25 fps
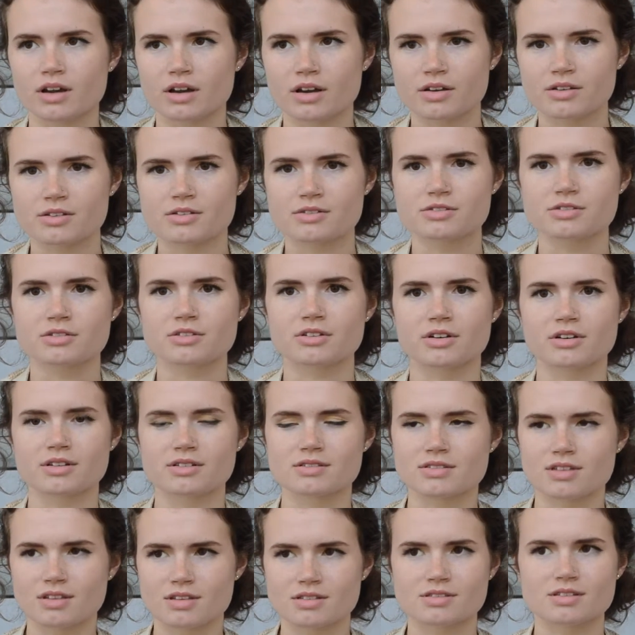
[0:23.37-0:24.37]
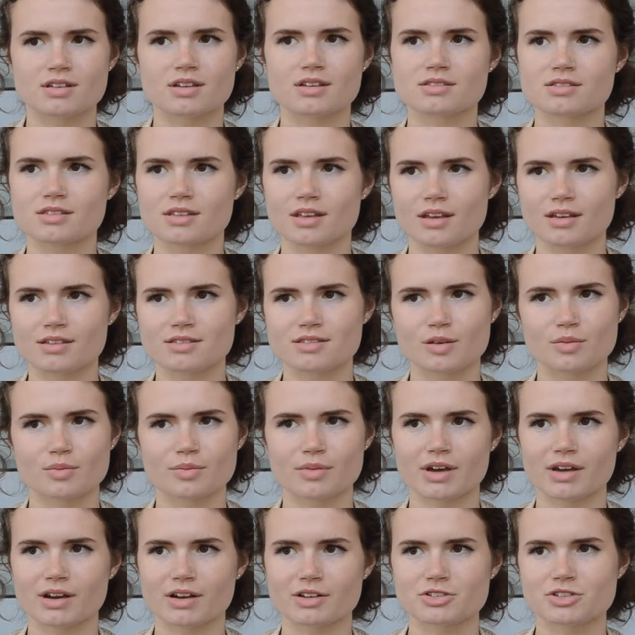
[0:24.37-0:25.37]
uh, Scruggs sends us like some
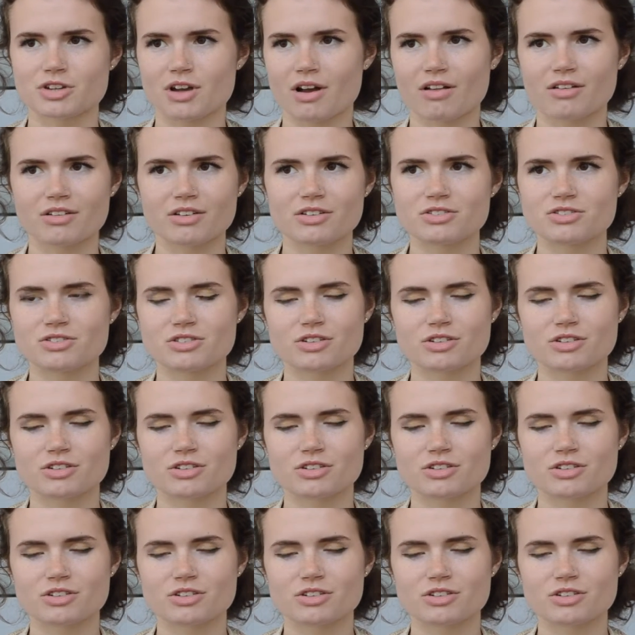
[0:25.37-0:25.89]
kind of challenge,